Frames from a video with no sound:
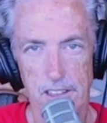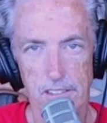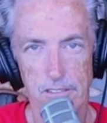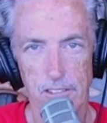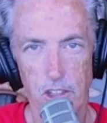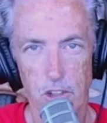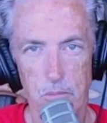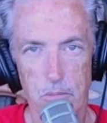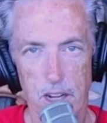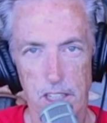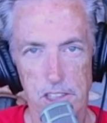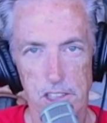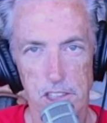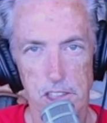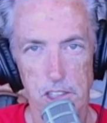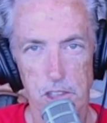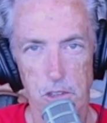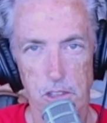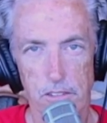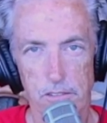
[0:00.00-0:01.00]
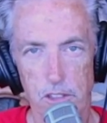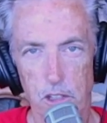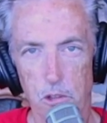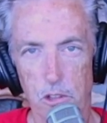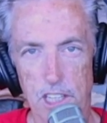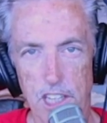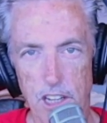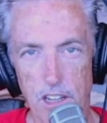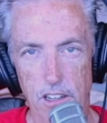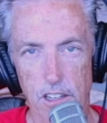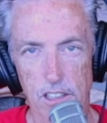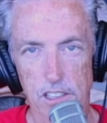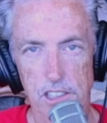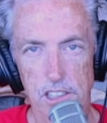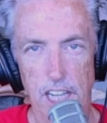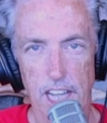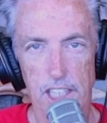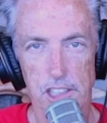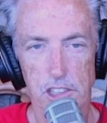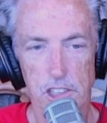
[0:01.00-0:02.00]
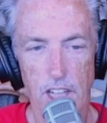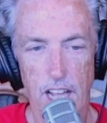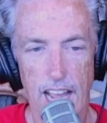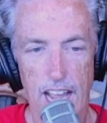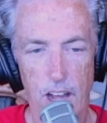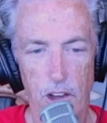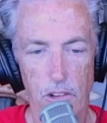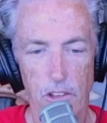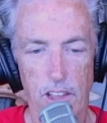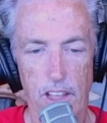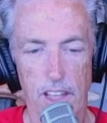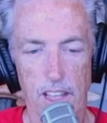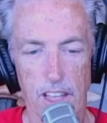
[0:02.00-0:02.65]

few months to a few years as to how